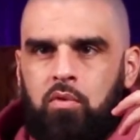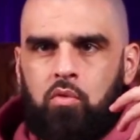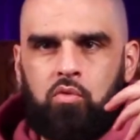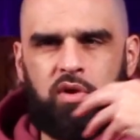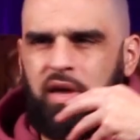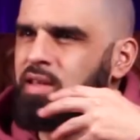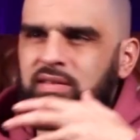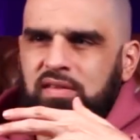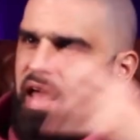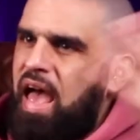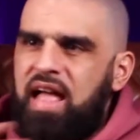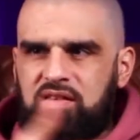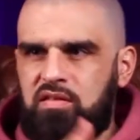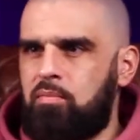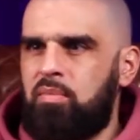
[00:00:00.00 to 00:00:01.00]
And it's a
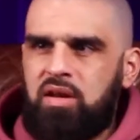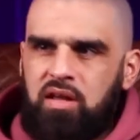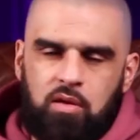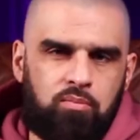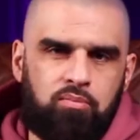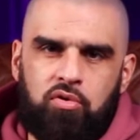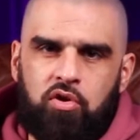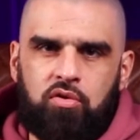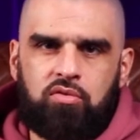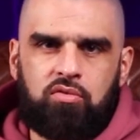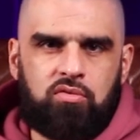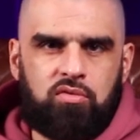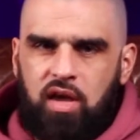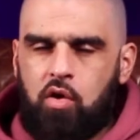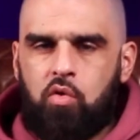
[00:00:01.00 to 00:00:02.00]
hat somebody can
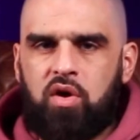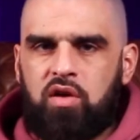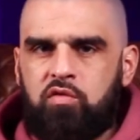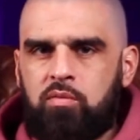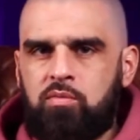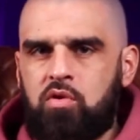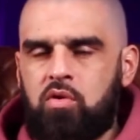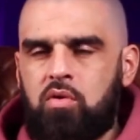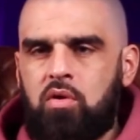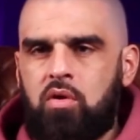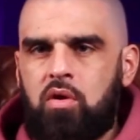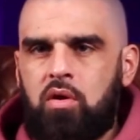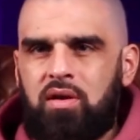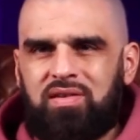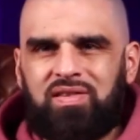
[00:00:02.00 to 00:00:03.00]
put, take away from you.
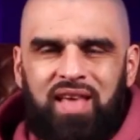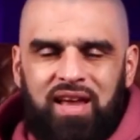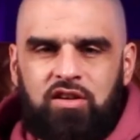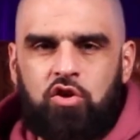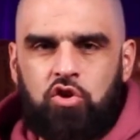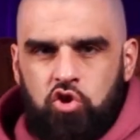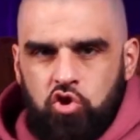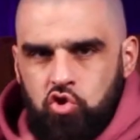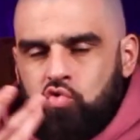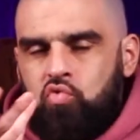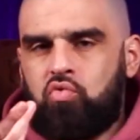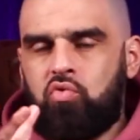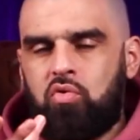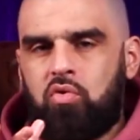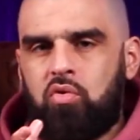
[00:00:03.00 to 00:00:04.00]
It's not
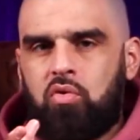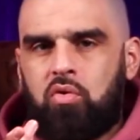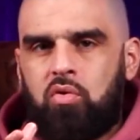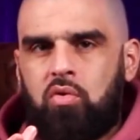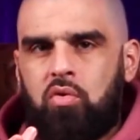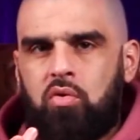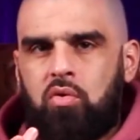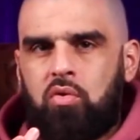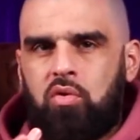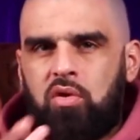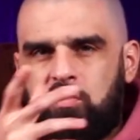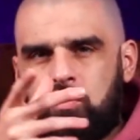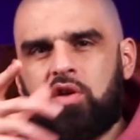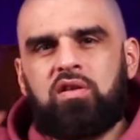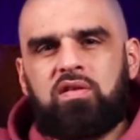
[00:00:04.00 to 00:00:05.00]
you,
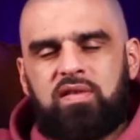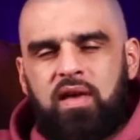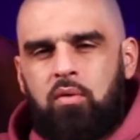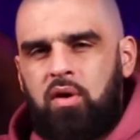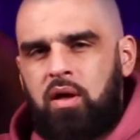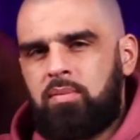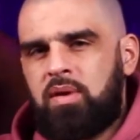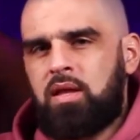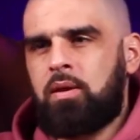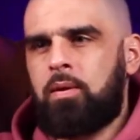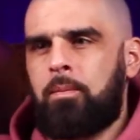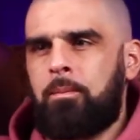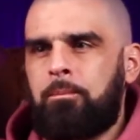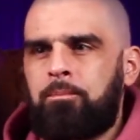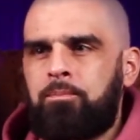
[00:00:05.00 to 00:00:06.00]
if you understand what I mean.
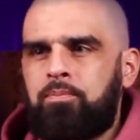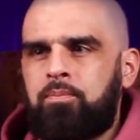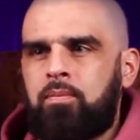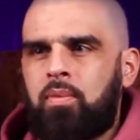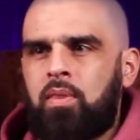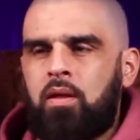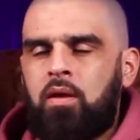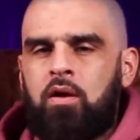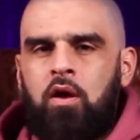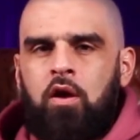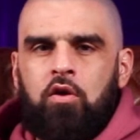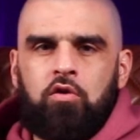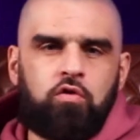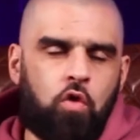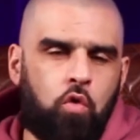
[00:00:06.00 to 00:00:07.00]

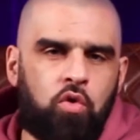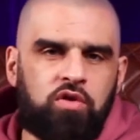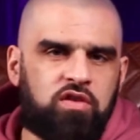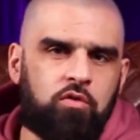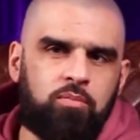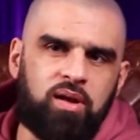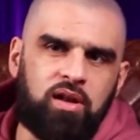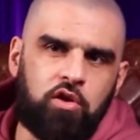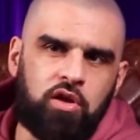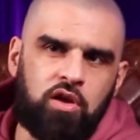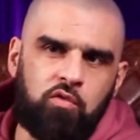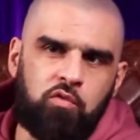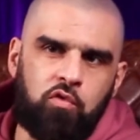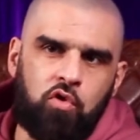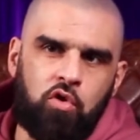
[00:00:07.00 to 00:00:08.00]
So what's everybody
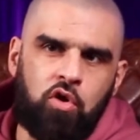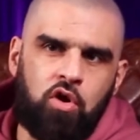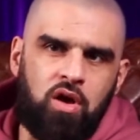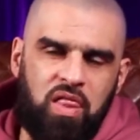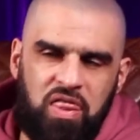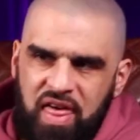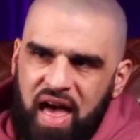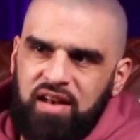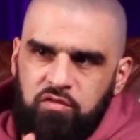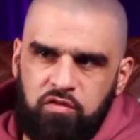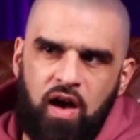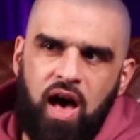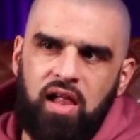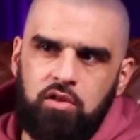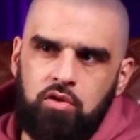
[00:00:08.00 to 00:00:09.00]
looking for? That
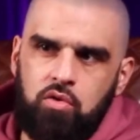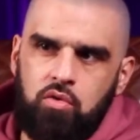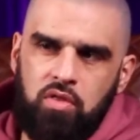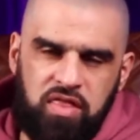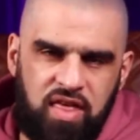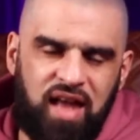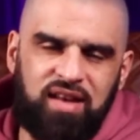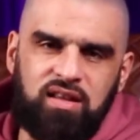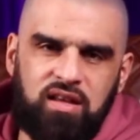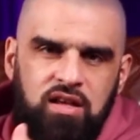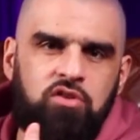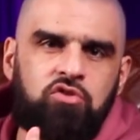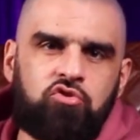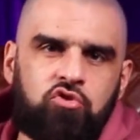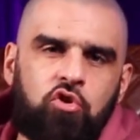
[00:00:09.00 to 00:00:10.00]
value, that
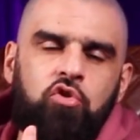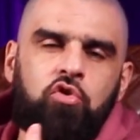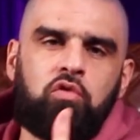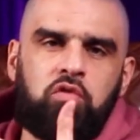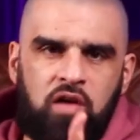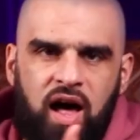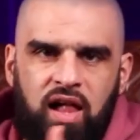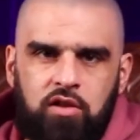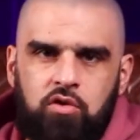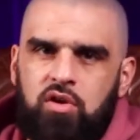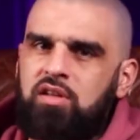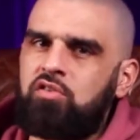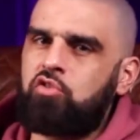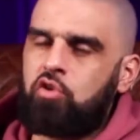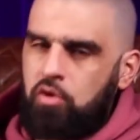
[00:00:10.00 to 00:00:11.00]
internal value,
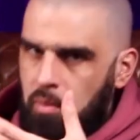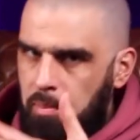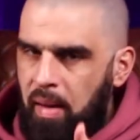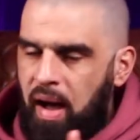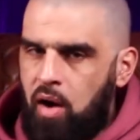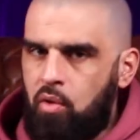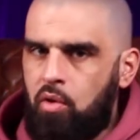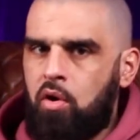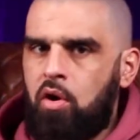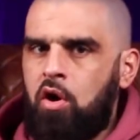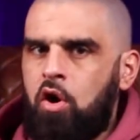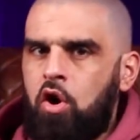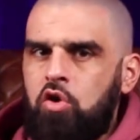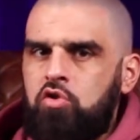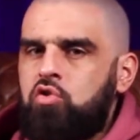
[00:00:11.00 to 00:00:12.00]
internal power.
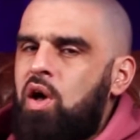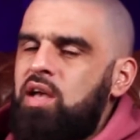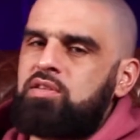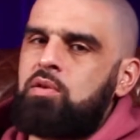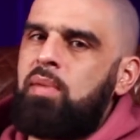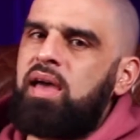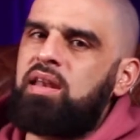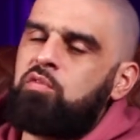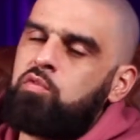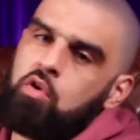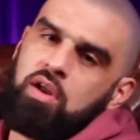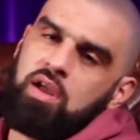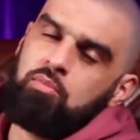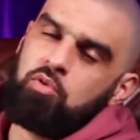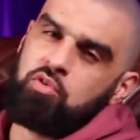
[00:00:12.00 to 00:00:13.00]
So as a man, if you're
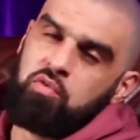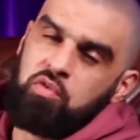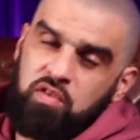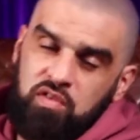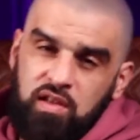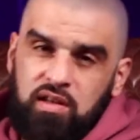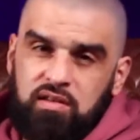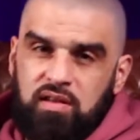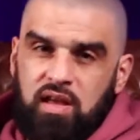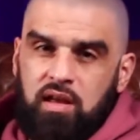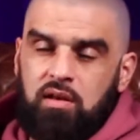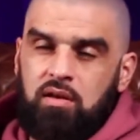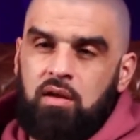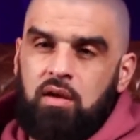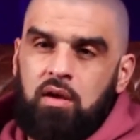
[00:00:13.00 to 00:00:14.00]
able to
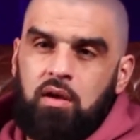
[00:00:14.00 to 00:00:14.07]
facilitate